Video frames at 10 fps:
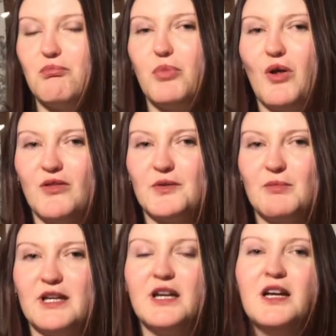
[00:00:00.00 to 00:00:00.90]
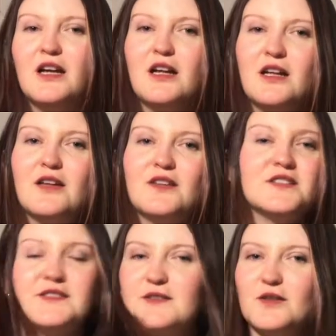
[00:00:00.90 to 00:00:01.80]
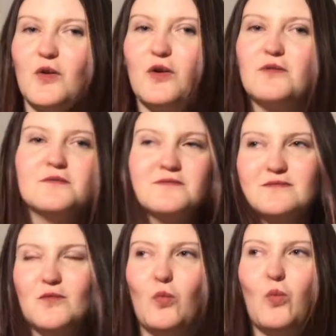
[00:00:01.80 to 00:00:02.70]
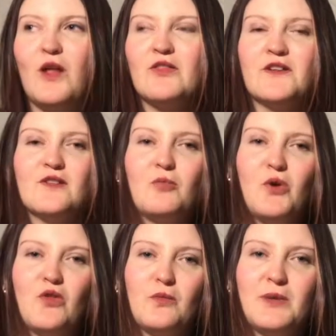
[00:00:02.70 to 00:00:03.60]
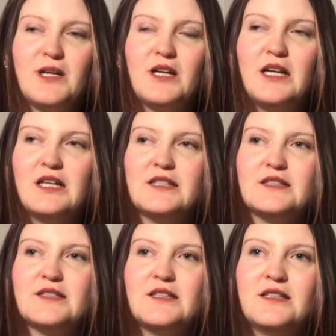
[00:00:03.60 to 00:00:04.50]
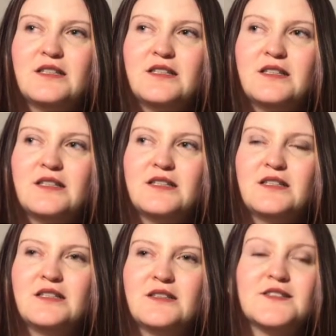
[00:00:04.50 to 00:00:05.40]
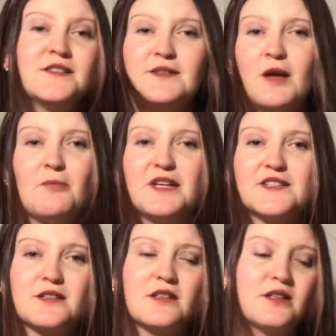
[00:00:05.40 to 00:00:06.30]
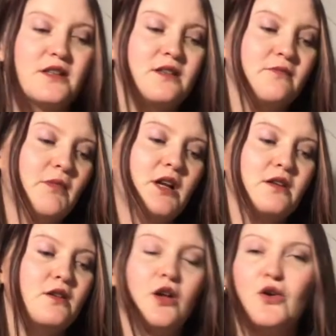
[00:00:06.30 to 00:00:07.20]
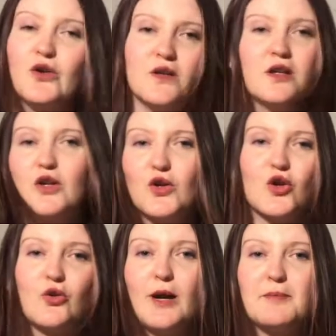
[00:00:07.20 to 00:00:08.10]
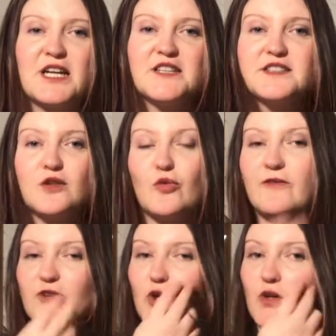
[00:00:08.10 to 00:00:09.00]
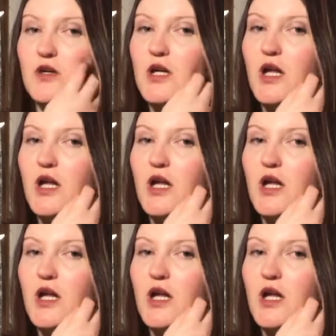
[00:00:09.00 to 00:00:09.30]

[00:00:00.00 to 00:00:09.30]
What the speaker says: bothered me. There's one thing that bothered me, and since I'm basically then in my craptastic review,